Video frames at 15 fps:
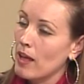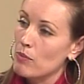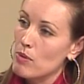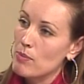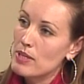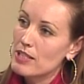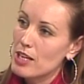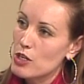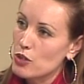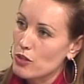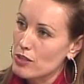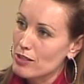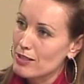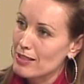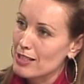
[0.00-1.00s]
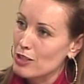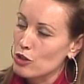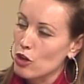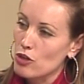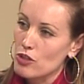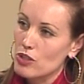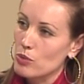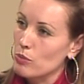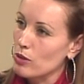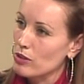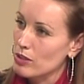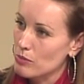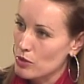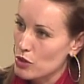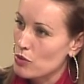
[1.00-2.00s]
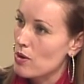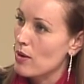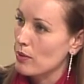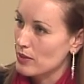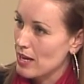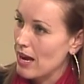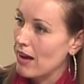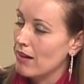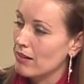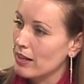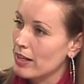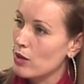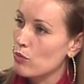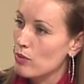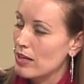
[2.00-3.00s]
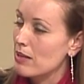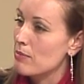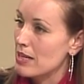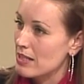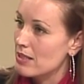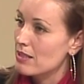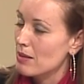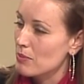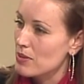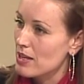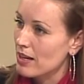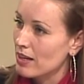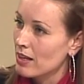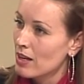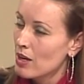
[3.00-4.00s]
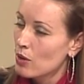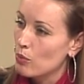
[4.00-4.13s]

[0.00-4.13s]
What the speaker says: And when we say trusted, it's not just a word that we throw out there. Like, it really means something.